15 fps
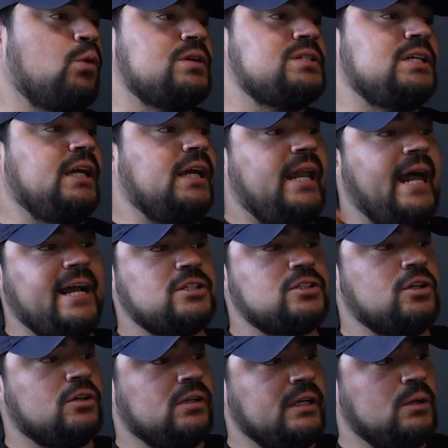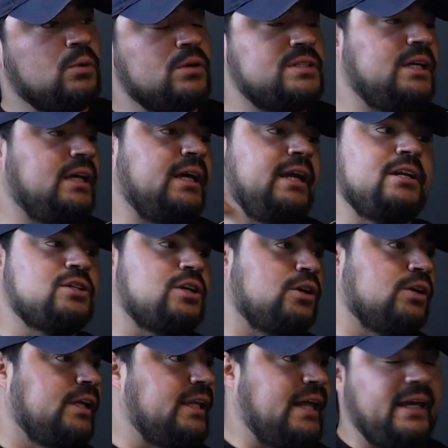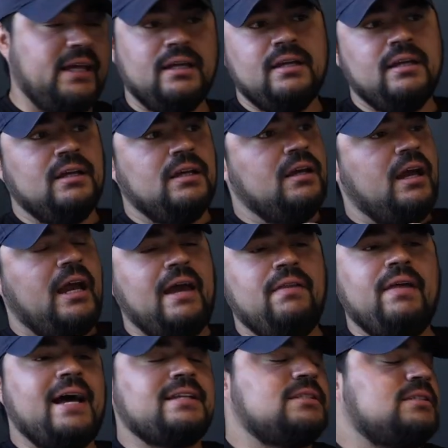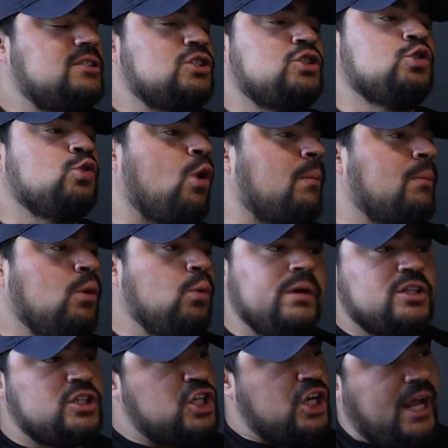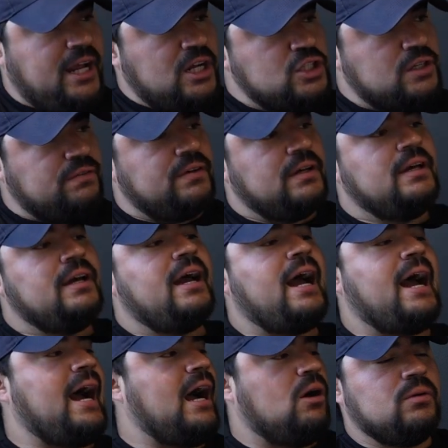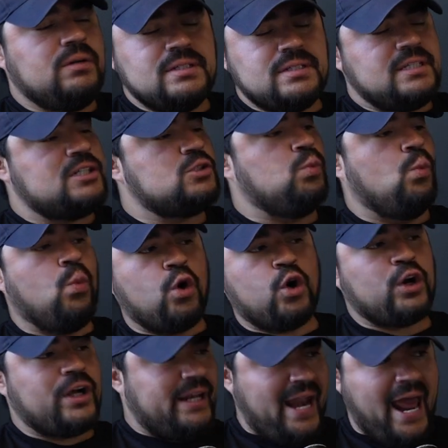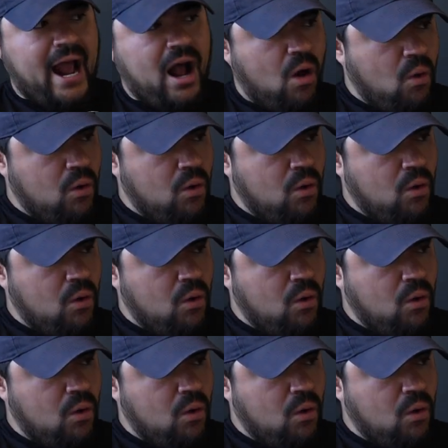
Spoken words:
we're seeing it externally, we're seeing it internally, and that's just normal with change of how does this work now?